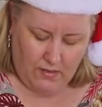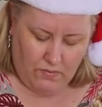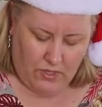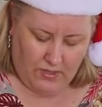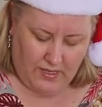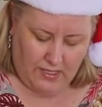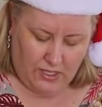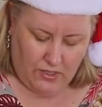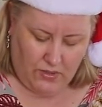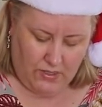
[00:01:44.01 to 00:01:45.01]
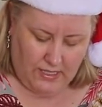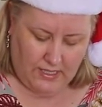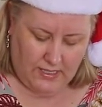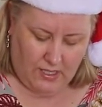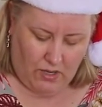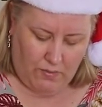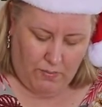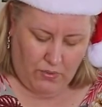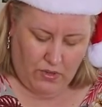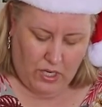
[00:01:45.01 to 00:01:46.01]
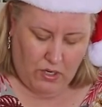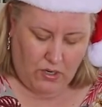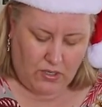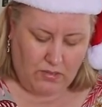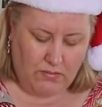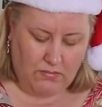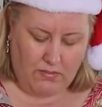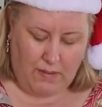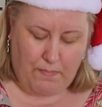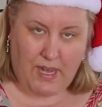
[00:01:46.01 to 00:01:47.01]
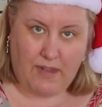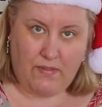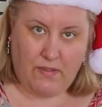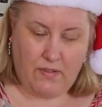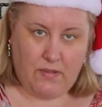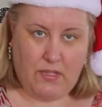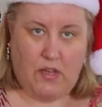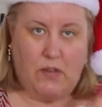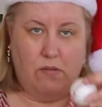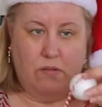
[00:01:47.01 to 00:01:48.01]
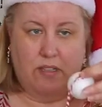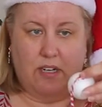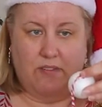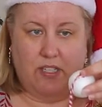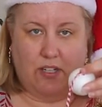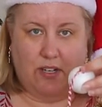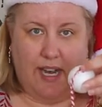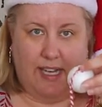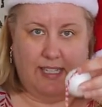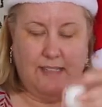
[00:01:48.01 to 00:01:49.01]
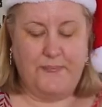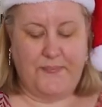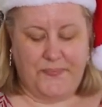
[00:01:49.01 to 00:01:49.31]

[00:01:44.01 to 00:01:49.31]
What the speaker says: What I'll then do is I will put the knot above the hole that I've just created.